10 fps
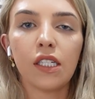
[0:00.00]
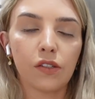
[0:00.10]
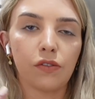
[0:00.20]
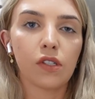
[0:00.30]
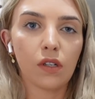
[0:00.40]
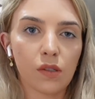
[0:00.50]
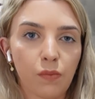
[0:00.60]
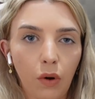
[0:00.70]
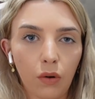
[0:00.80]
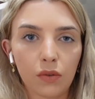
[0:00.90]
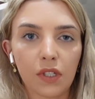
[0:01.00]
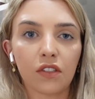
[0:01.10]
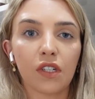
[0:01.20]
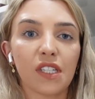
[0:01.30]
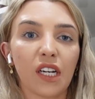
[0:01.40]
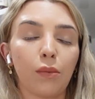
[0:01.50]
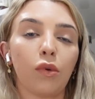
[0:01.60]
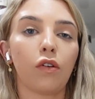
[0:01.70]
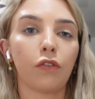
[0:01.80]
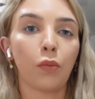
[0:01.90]
different size bottles that's going to take up a
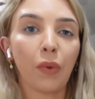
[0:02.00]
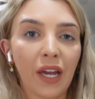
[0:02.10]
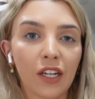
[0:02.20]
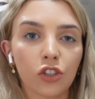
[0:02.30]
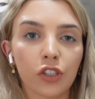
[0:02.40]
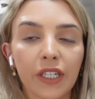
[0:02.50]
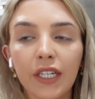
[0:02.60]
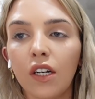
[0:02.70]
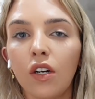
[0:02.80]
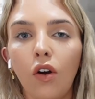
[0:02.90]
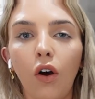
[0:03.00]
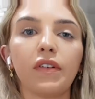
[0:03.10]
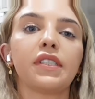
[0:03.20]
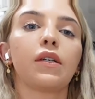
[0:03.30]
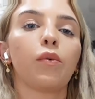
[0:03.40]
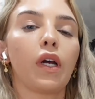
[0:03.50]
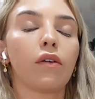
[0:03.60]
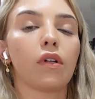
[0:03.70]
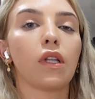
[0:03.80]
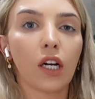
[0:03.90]
lot of your pantry. Obviously we
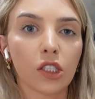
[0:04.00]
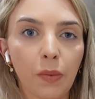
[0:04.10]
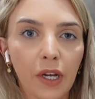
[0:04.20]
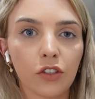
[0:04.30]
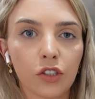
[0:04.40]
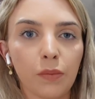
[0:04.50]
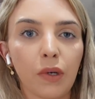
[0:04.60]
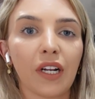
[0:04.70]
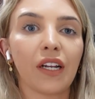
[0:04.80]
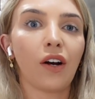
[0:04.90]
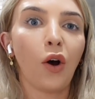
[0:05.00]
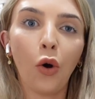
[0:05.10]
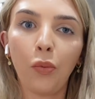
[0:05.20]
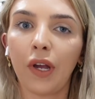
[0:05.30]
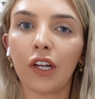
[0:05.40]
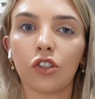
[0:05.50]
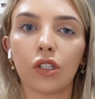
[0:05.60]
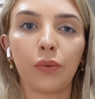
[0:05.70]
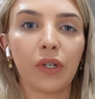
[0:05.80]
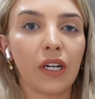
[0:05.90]
have a larger pantry, but in our old
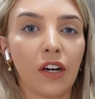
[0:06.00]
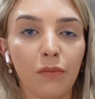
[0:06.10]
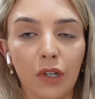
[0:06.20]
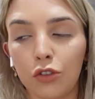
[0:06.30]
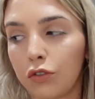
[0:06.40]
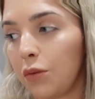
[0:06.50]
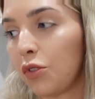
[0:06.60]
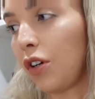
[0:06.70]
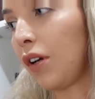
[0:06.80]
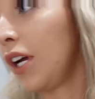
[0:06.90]
pantry we didn't have much room, so